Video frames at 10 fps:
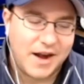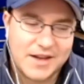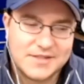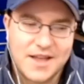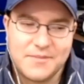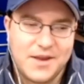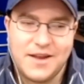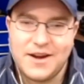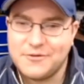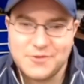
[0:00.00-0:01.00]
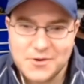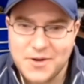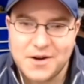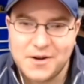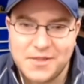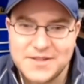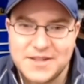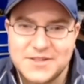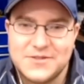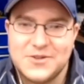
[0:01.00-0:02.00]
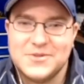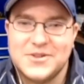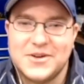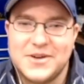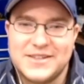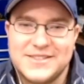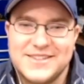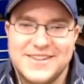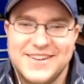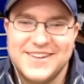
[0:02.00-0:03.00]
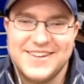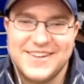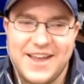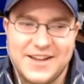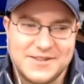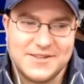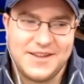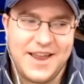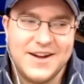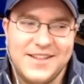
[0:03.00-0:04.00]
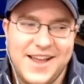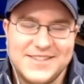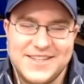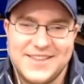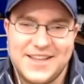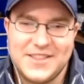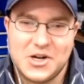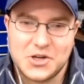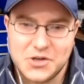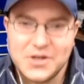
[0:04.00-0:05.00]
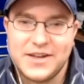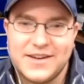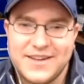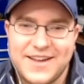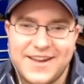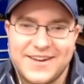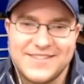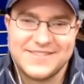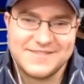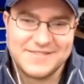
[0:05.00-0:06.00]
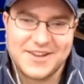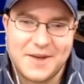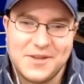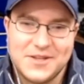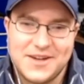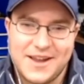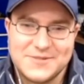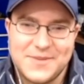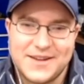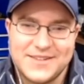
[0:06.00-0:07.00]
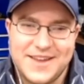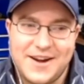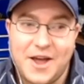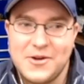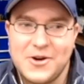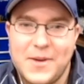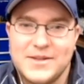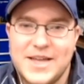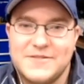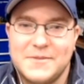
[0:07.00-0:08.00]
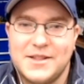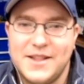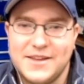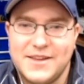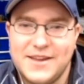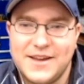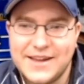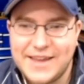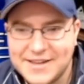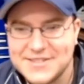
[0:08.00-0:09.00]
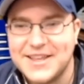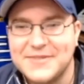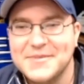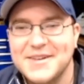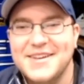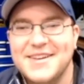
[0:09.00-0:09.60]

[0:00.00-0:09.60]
And it's not betting on a front runner in the sense of Tombstone. It's analyzing that they're good at the competition aspect, and other robots have to be lucky against them.